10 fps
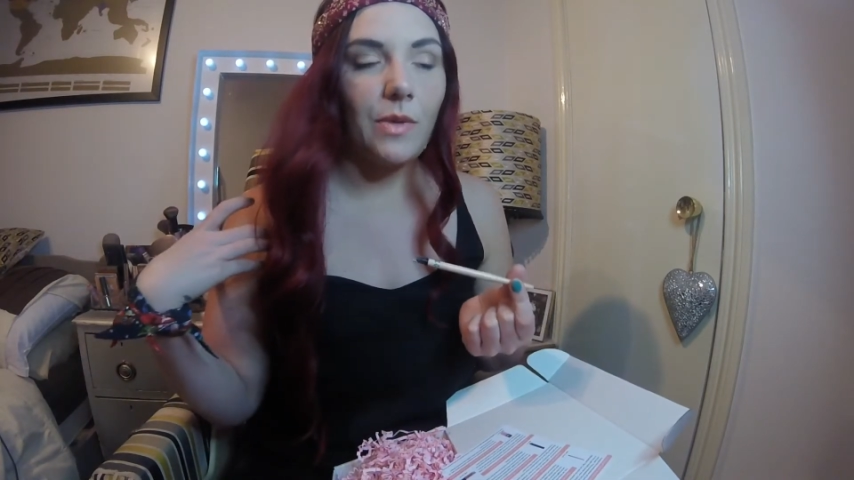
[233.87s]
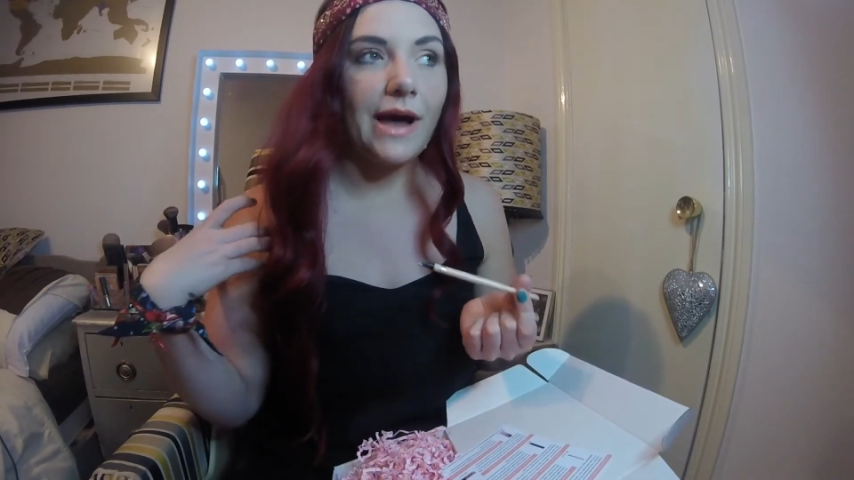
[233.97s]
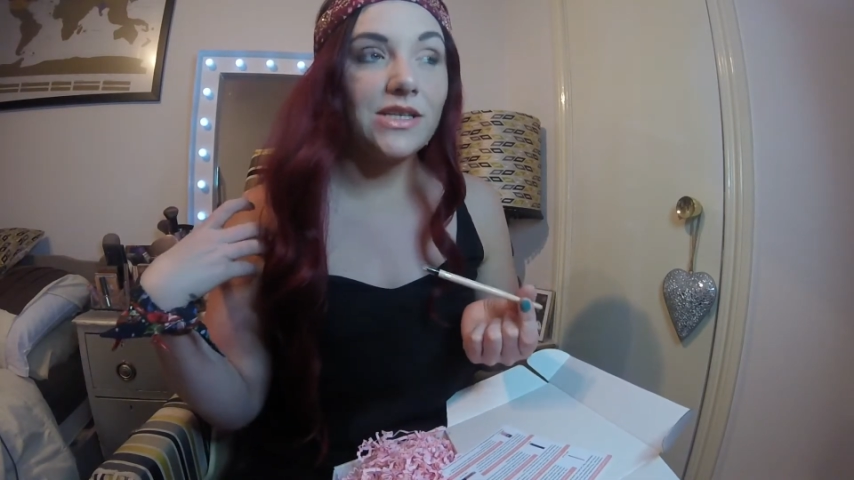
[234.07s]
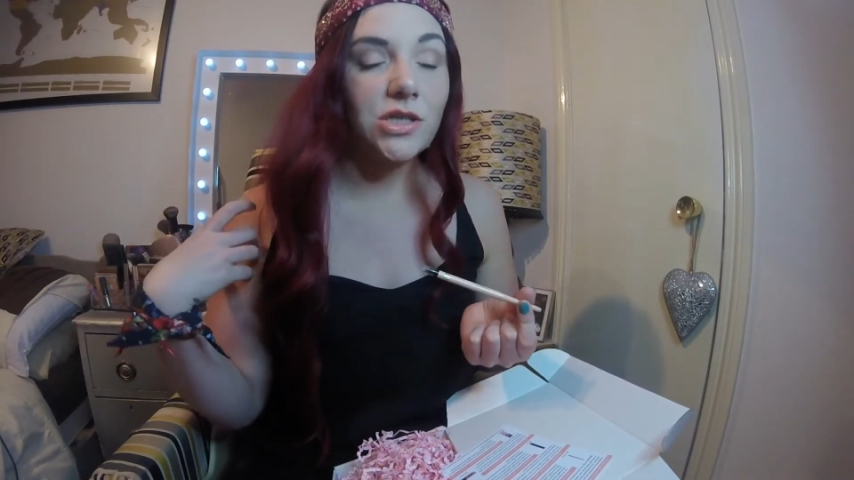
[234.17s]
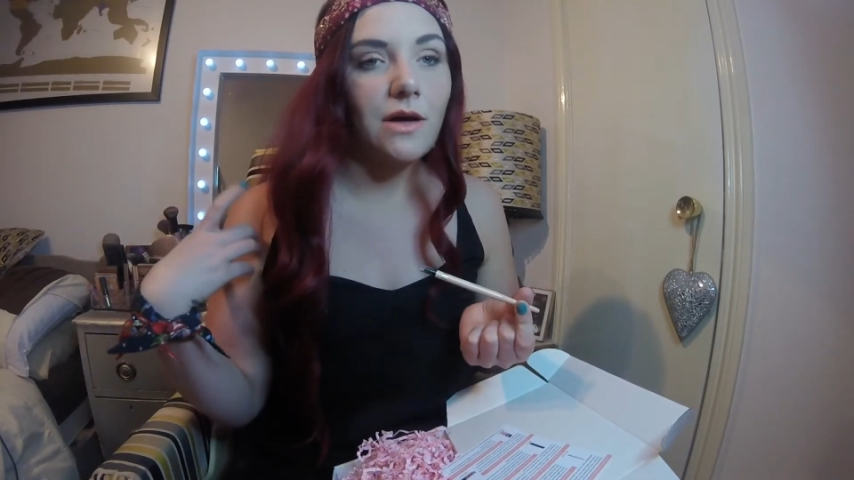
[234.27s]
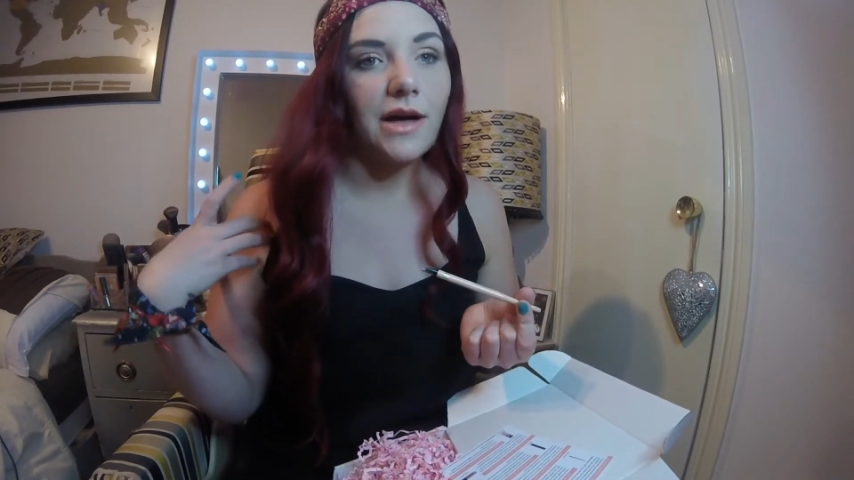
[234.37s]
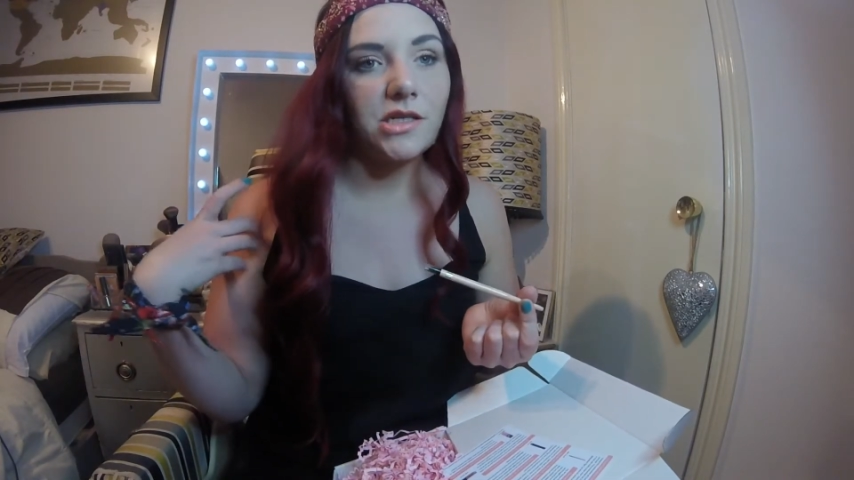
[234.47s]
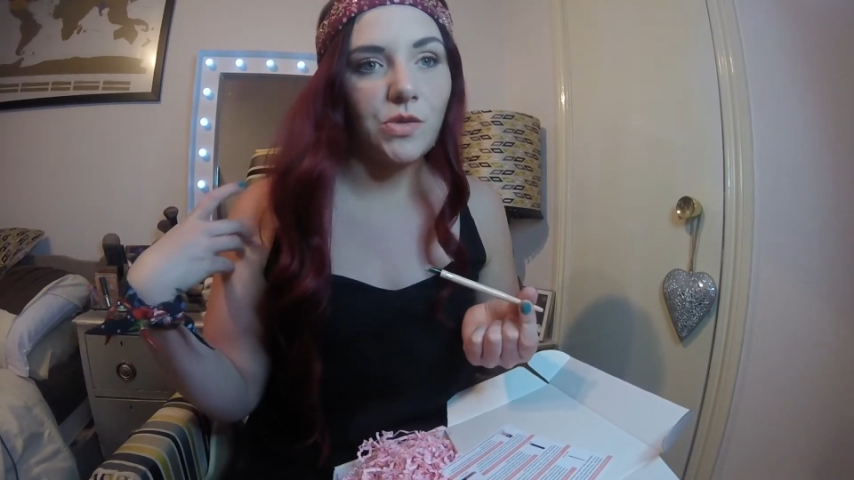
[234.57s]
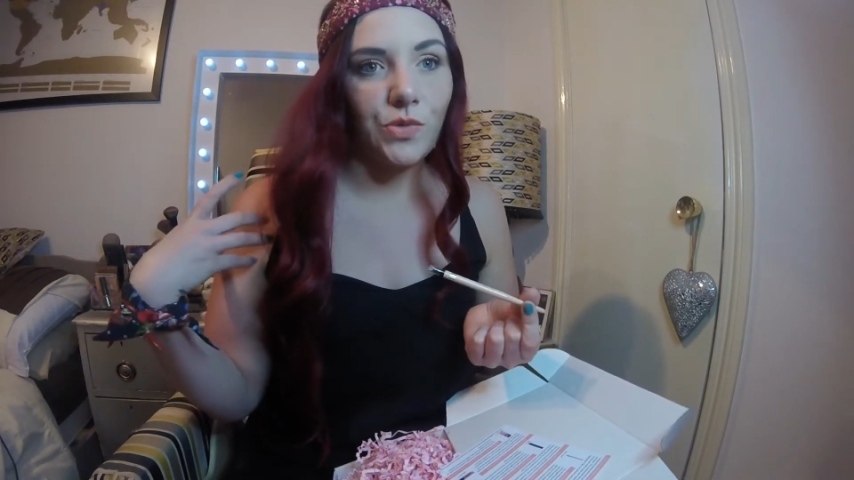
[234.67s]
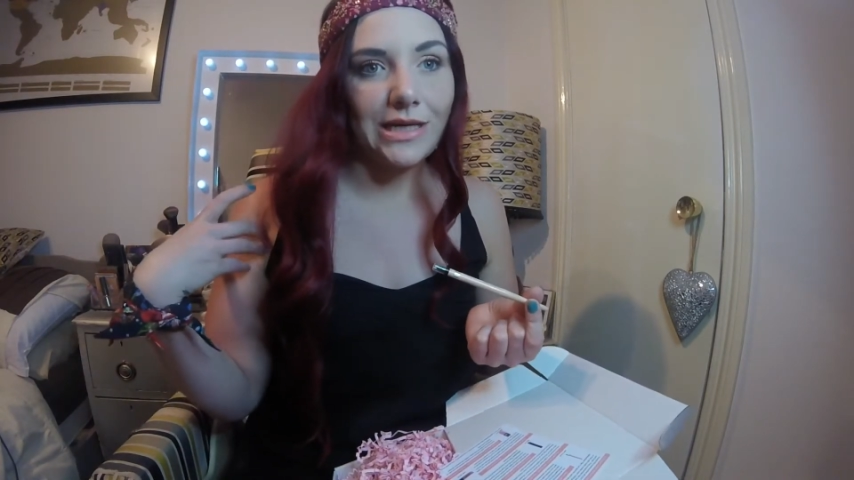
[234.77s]
but I do
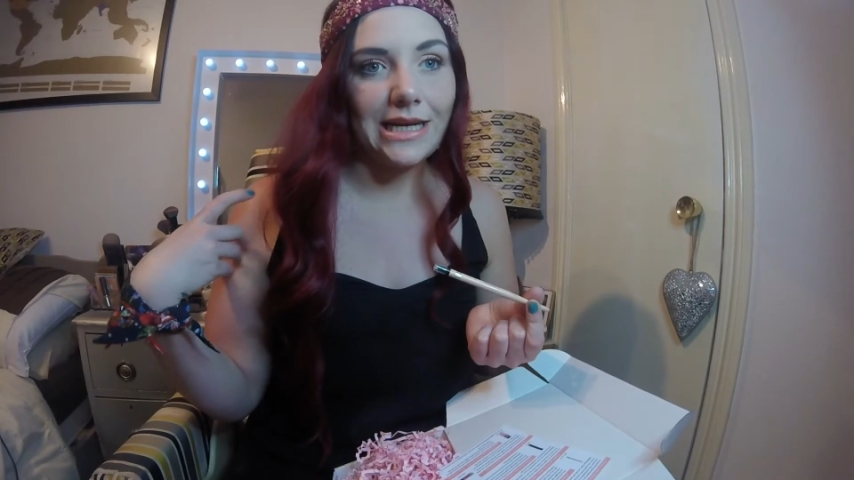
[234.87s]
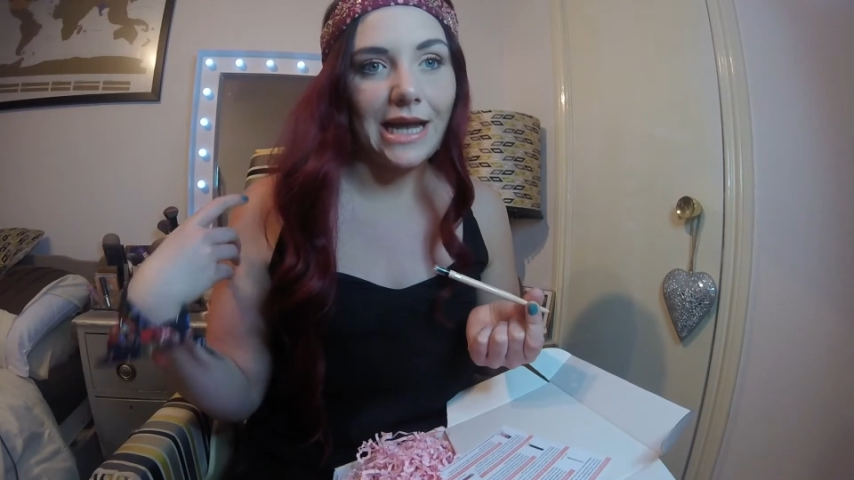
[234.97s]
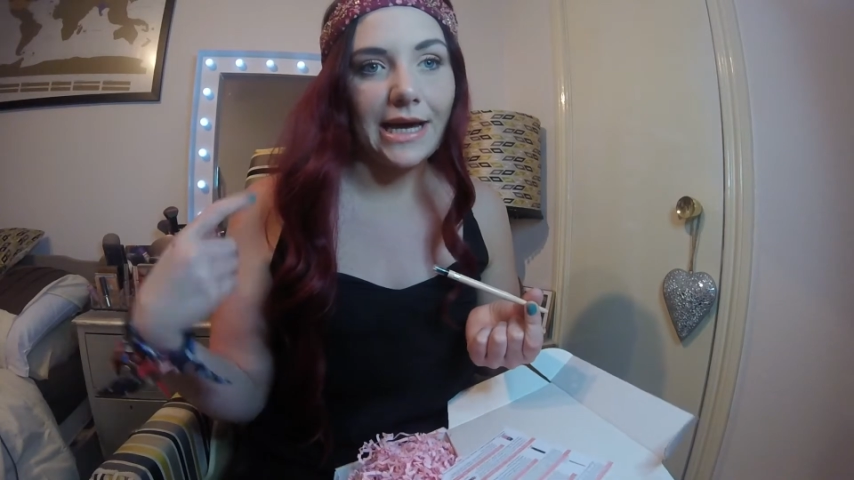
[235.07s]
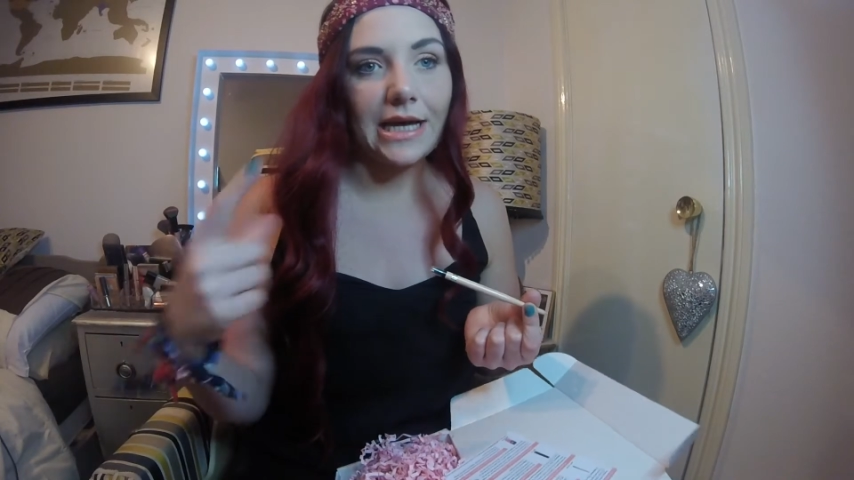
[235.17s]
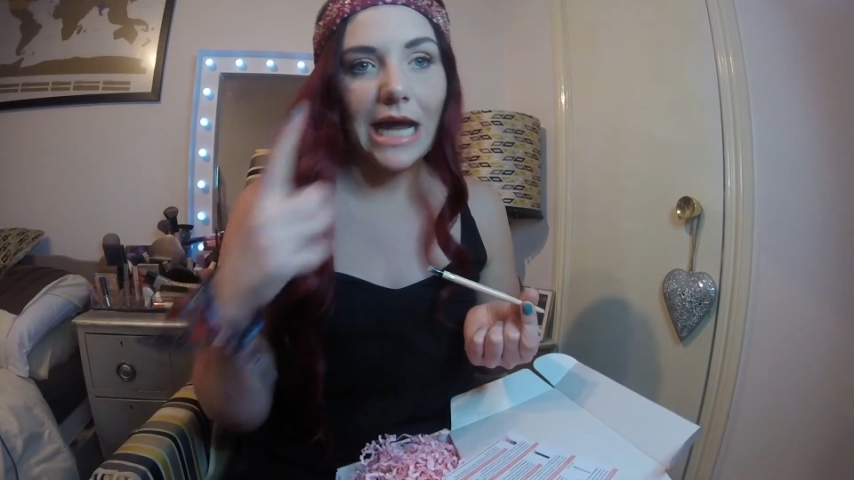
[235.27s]
actually really like it.